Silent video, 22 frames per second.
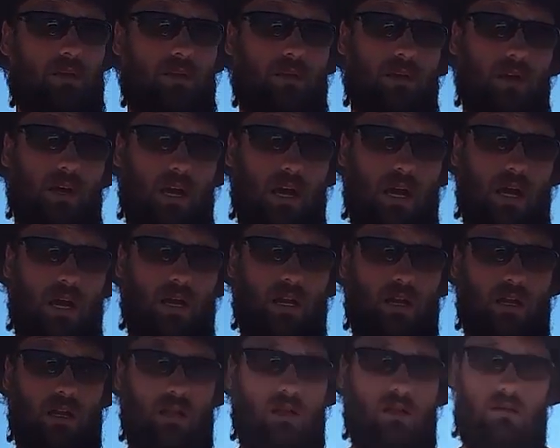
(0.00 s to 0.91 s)
that
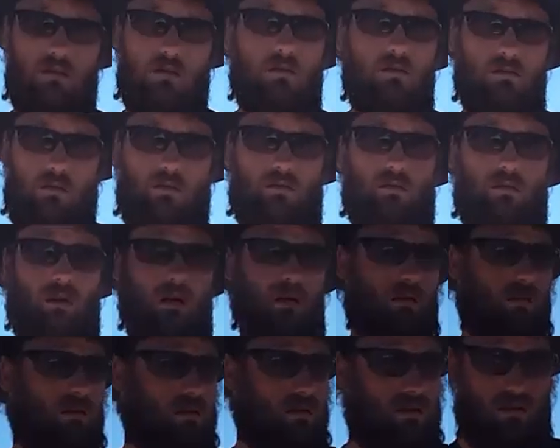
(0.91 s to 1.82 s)

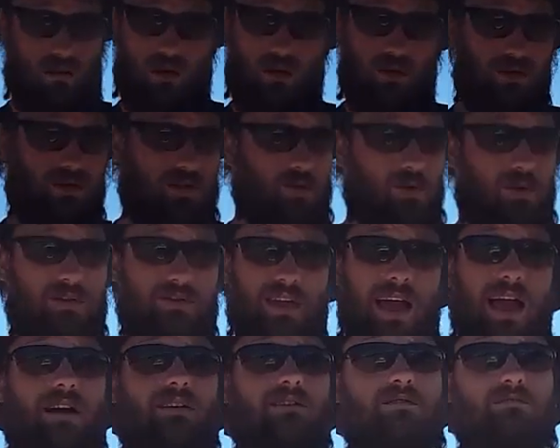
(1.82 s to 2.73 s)
are close to
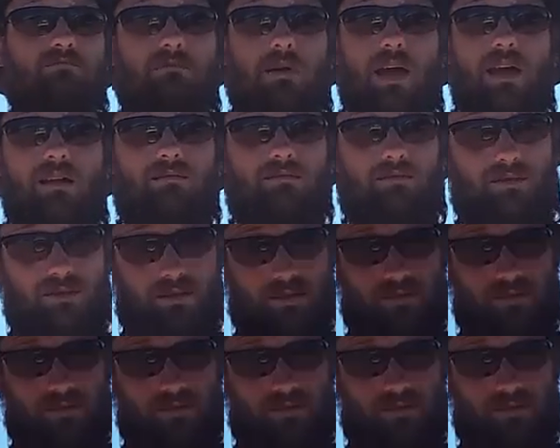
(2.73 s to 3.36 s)
1,000 pounds.